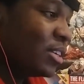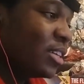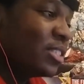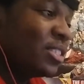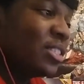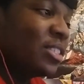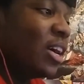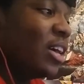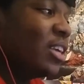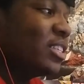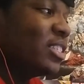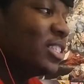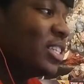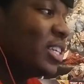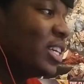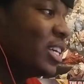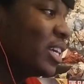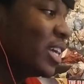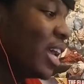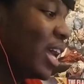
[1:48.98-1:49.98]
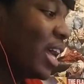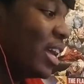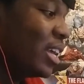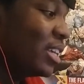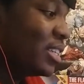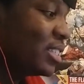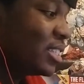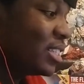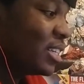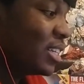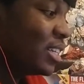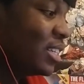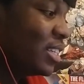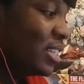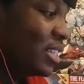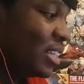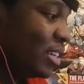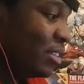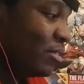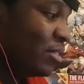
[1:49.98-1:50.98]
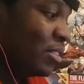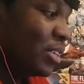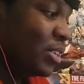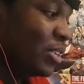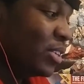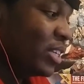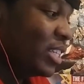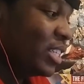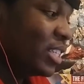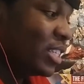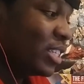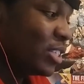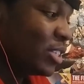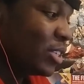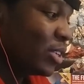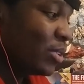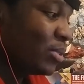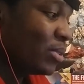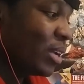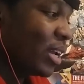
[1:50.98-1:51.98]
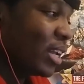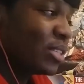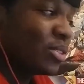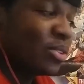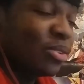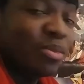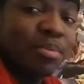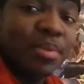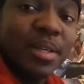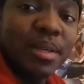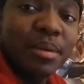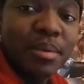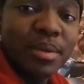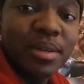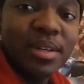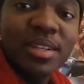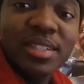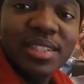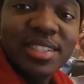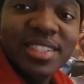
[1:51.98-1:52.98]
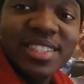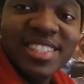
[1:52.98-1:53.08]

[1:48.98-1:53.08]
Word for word: astonishing cast, even though they just showed like two people.